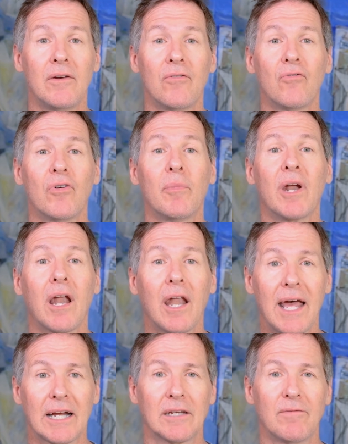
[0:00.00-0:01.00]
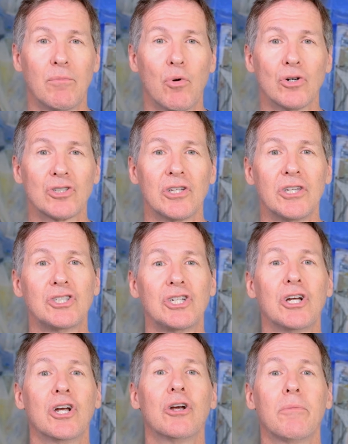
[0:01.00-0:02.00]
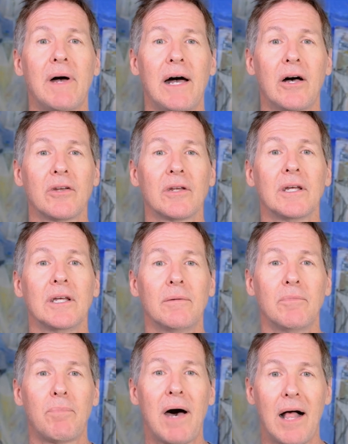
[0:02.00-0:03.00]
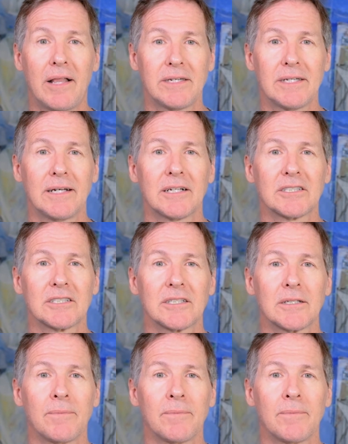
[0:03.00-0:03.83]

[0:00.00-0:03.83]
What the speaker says: from an elective abortion that you hear about in politics.